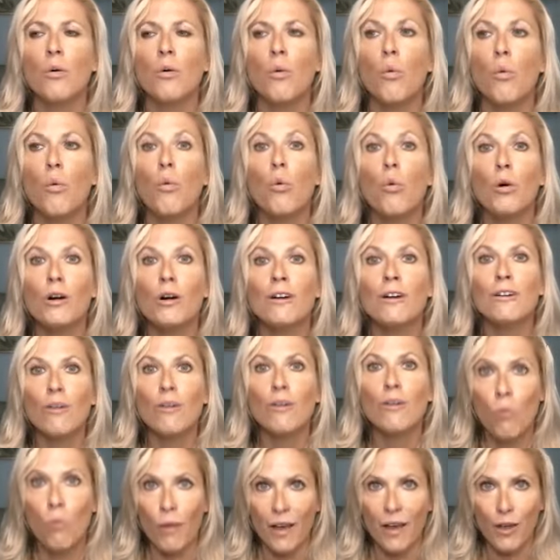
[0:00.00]
work
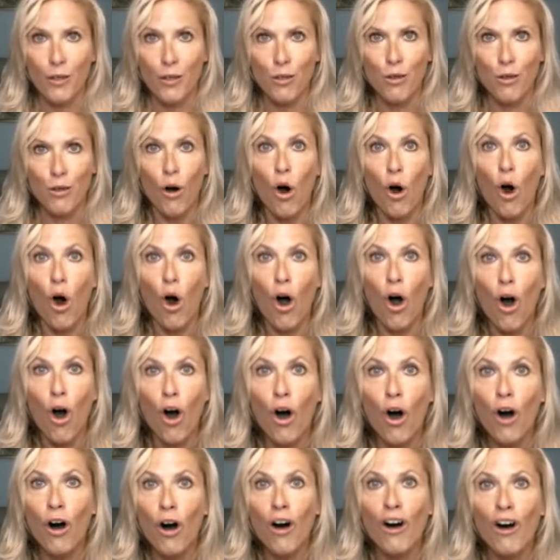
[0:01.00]
with
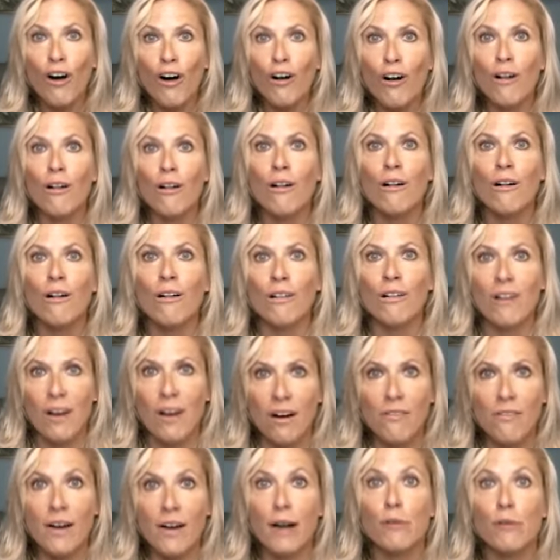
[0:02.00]
all
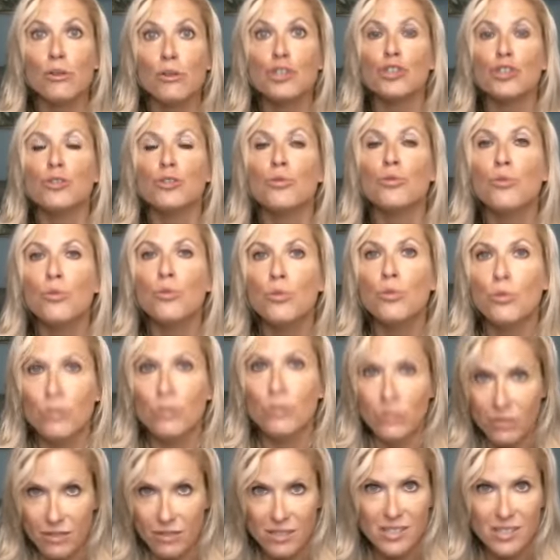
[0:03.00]
of our
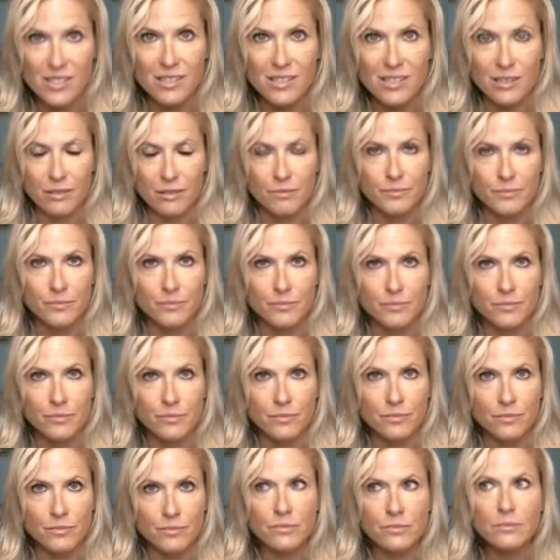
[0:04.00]
tools,
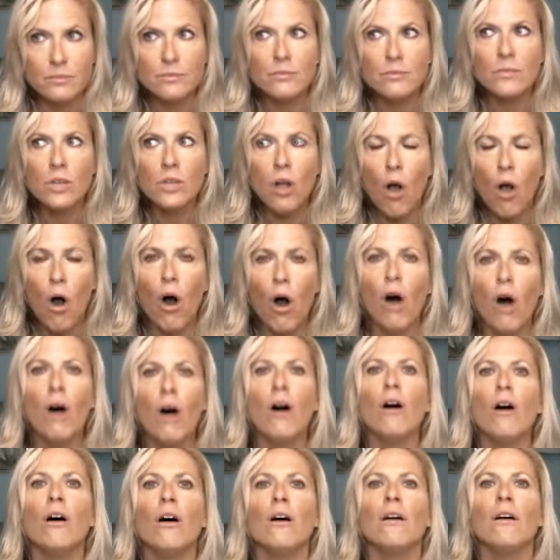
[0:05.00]

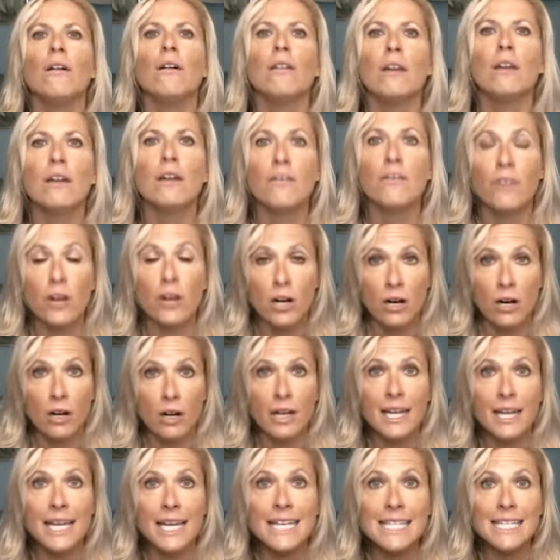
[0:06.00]
all of our
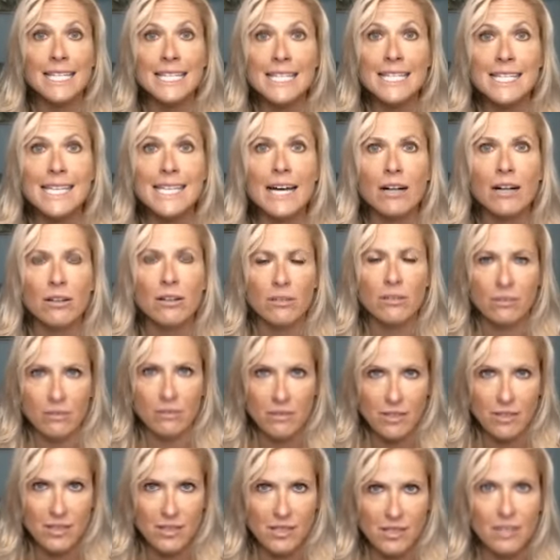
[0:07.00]

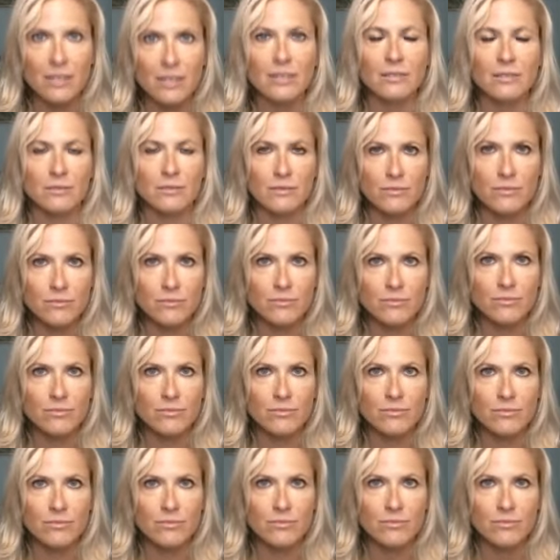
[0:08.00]
cells,
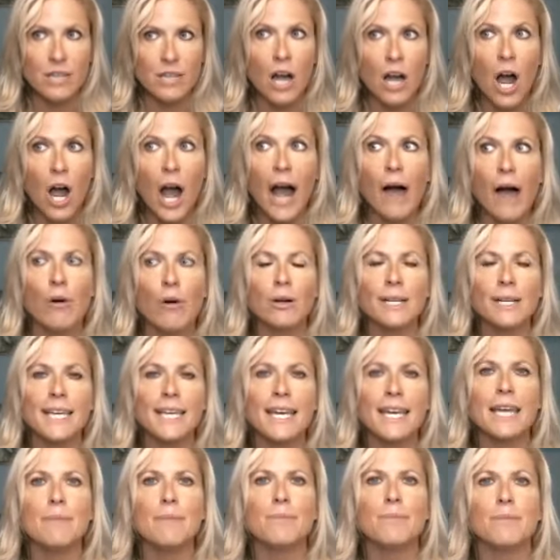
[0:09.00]
our
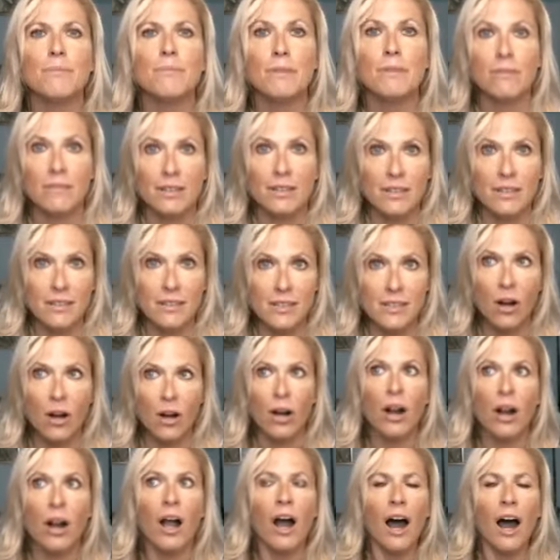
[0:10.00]
capabilities,
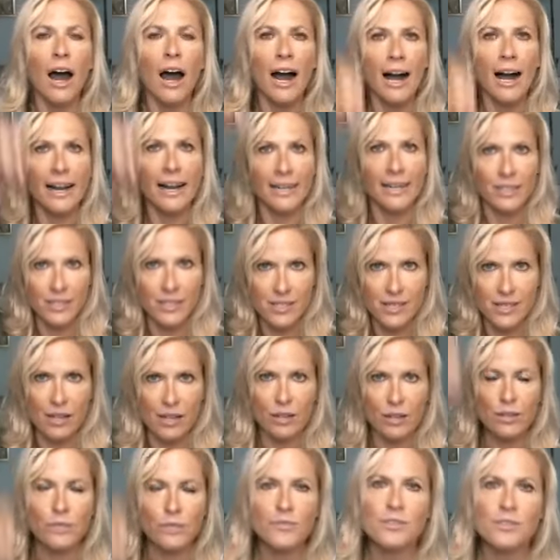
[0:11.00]
our higher
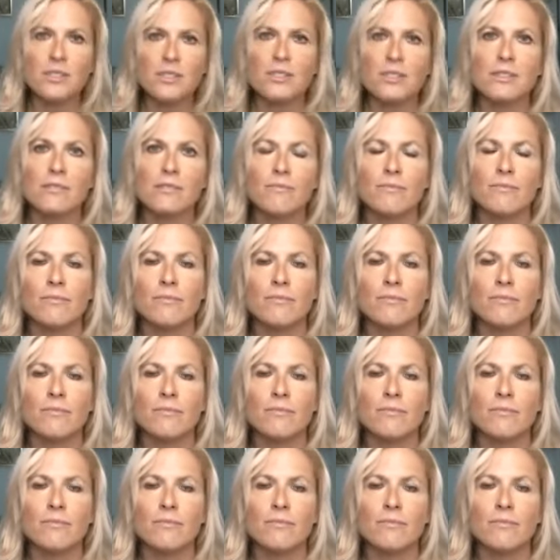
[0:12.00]
selves.